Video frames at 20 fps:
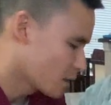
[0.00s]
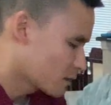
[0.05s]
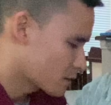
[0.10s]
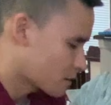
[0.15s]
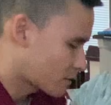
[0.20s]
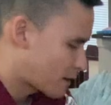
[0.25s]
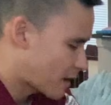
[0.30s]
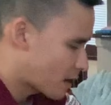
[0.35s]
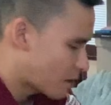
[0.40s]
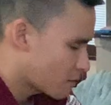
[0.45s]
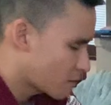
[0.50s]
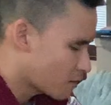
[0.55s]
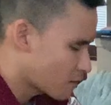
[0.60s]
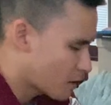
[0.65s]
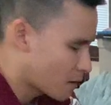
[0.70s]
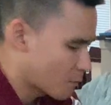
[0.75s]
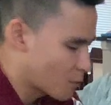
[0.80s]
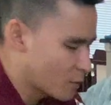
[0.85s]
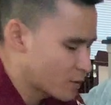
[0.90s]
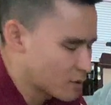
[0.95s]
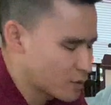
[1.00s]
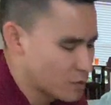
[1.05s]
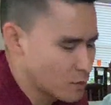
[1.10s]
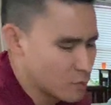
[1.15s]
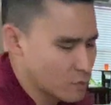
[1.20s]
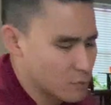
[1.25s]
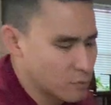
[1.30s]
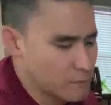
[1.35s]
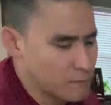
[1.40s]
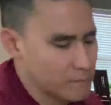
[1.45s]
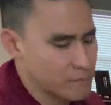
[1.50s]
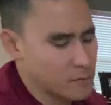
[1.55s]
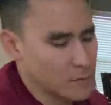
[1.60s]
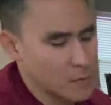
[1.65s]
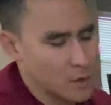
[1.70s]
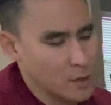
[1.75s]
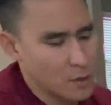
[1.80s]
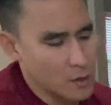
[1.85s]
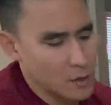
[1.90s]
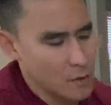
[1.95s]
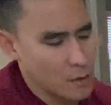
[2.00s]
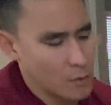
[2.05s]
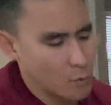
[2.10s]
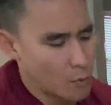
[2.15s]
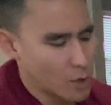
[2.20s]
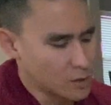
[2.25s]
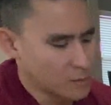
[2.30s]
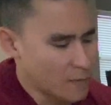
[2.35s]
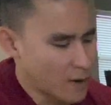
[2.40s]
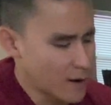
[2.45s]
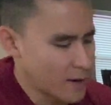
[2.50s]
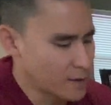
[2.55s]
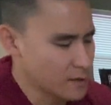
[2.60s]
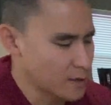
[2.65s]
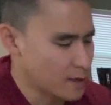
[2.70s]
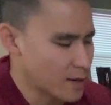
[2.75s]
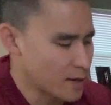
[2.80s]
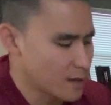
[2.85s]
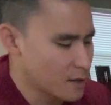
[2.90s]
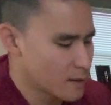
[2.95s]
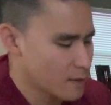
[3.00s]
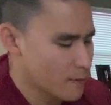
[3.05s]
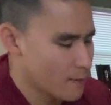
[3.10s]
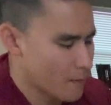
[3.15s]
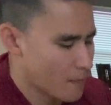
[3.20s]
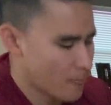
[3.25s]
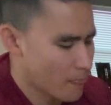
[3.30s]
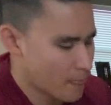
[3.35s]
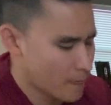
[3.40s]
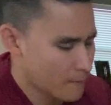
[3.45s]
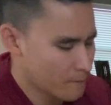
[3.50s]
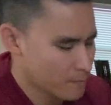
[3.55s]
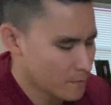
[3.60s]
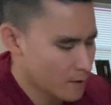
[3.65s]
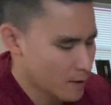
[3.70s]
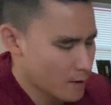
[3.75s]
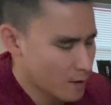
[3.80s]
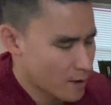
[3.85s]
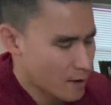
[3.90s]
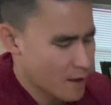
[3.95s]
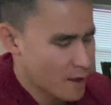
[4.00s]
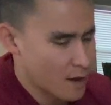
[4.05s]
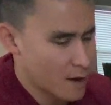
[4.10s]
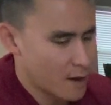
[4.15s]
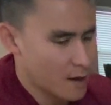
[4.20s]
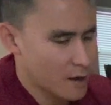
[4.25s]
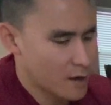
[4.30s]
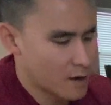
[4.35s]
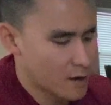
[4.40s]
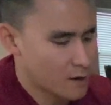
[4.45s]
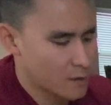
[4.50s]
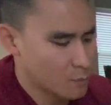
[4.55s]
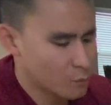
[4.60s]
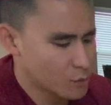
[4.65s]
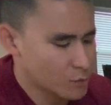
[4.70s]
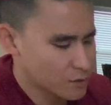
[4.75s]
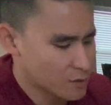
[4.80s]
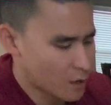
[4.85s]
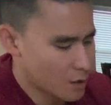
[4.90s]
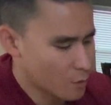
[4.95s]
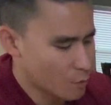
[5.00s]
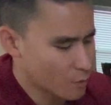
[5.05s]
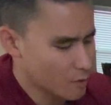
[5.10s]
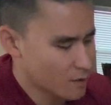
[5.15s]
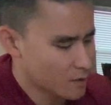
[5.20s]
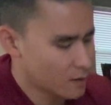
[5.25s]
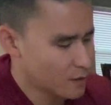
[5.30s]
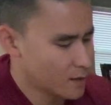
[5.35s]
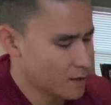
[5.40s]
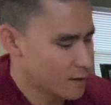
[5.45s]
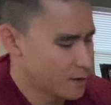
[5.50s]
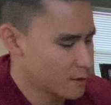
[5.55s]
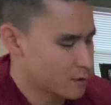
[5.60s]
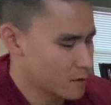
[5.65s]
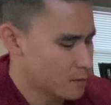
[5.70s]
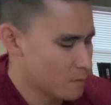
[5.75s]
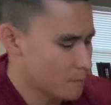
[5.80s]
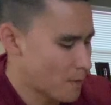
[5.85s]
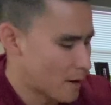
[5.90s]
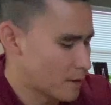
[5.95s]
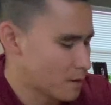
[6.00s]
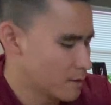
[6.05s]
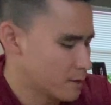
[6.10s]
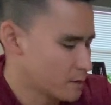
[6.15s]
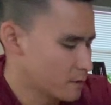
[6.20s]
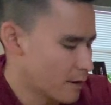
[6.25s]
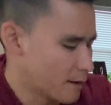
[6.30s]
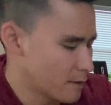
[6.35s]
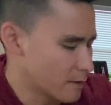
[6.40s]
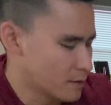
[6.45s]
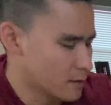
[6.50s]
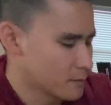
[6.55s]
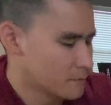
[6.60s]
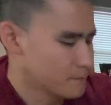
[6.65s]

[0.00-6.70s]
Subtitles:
So now I'm going to wash my hands again, and we'll start with cleaning your perineal area.